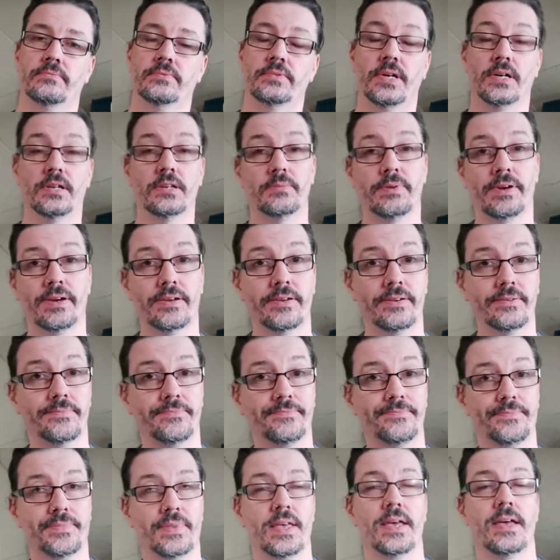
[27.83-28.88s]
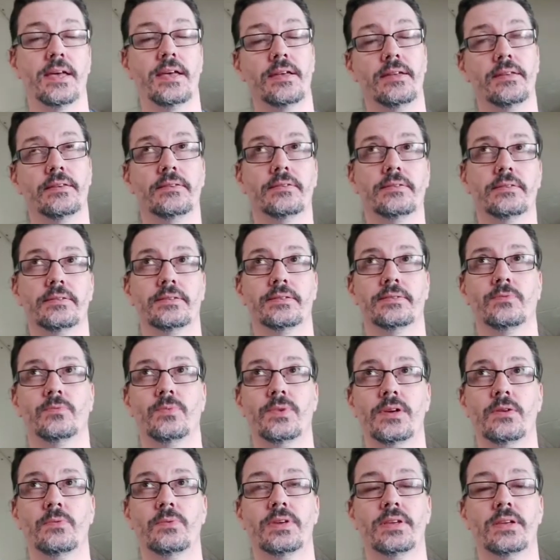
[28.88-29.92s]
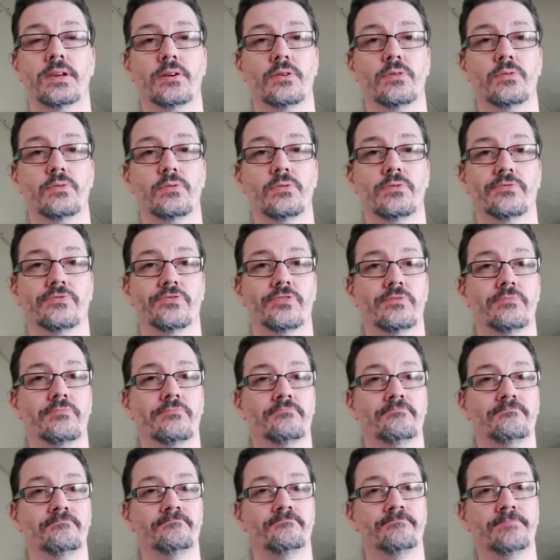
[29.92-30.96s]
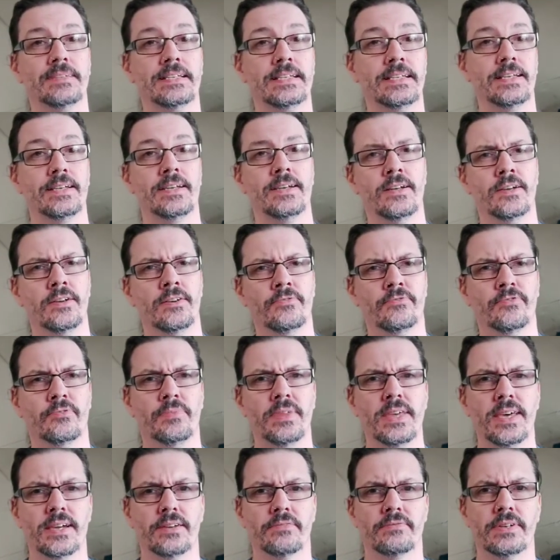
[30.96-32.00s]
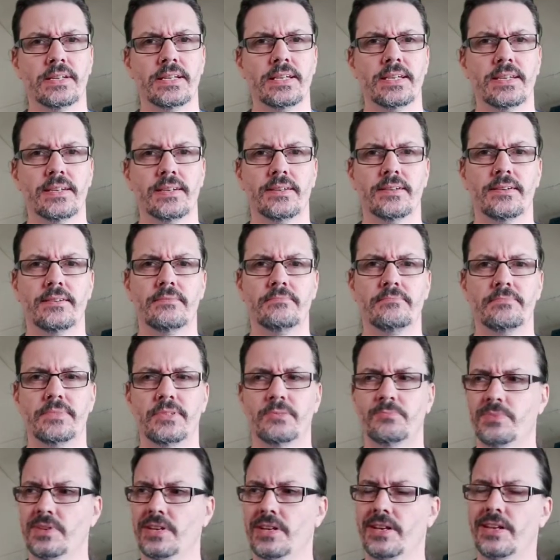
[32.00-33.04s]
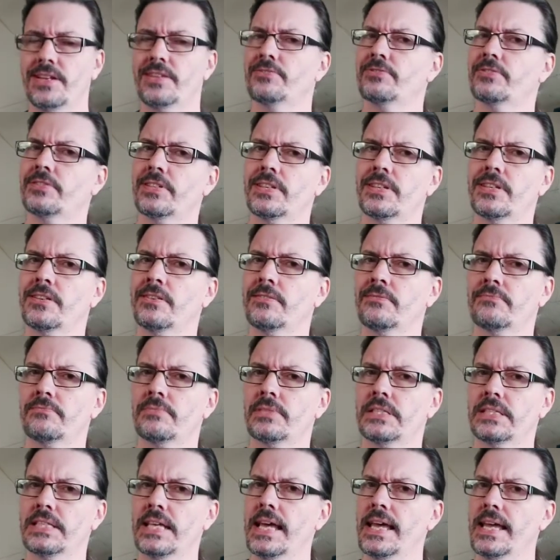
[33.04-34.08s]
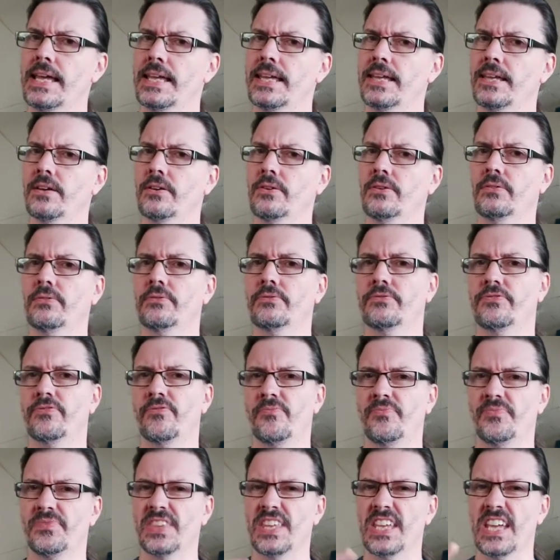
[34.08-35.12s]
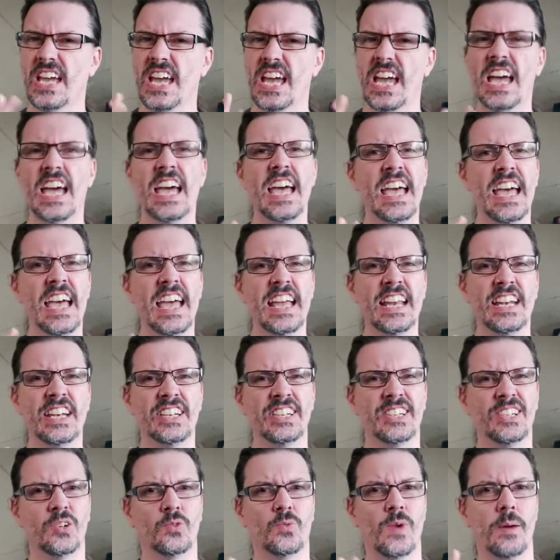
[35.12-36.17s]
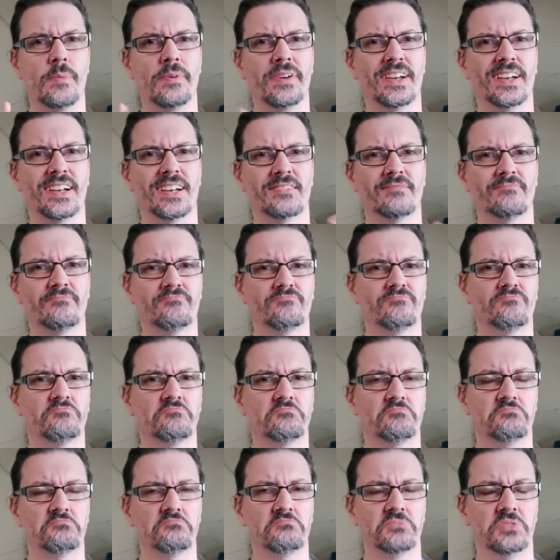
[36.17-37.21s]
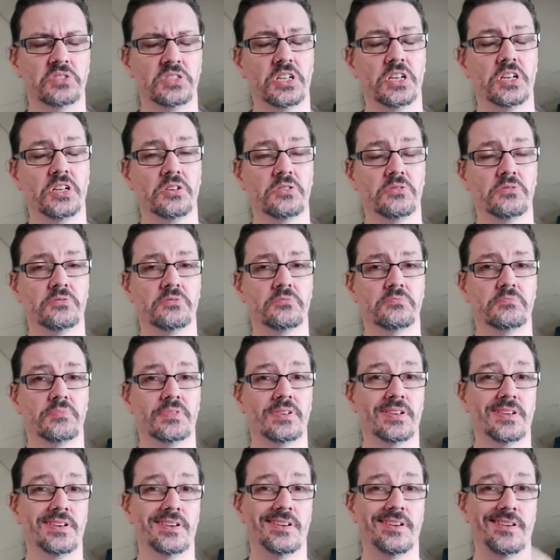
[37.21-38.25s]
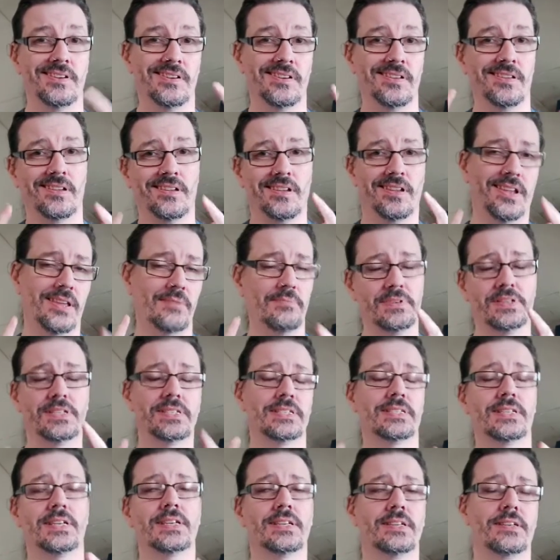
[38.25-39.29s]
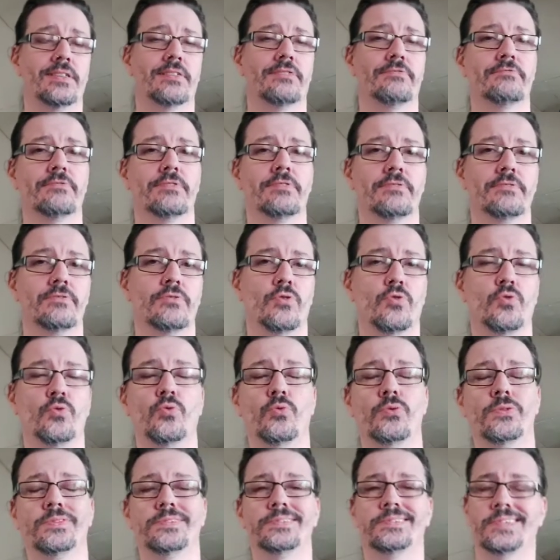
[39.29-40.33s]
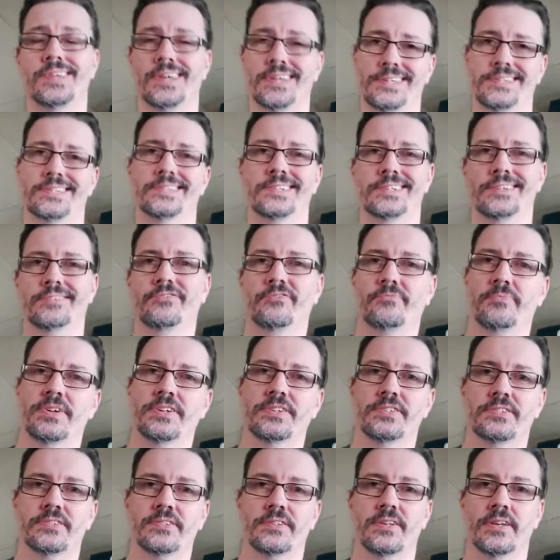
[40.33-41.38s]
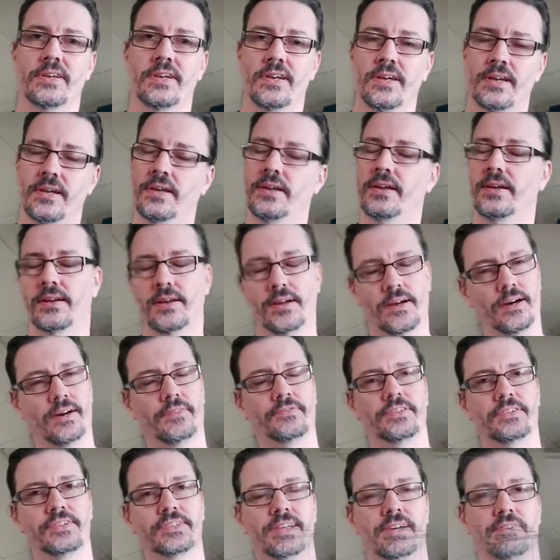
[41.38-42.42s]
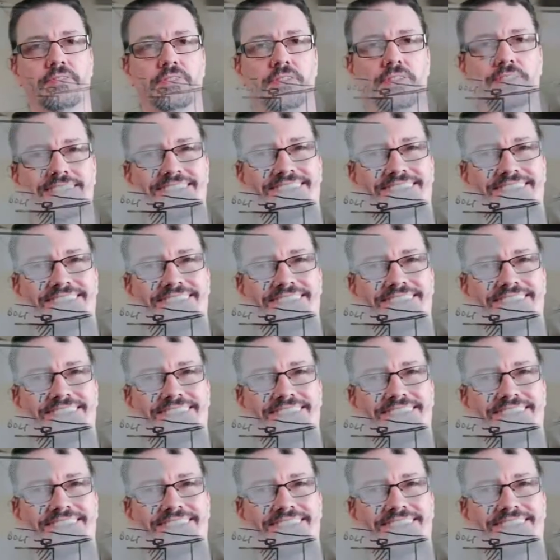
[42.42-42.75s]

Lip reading: done about it, and where we go from there, really. It's been an interesting day of interwebbing, so let me just take you through all the tasty information I've discovered.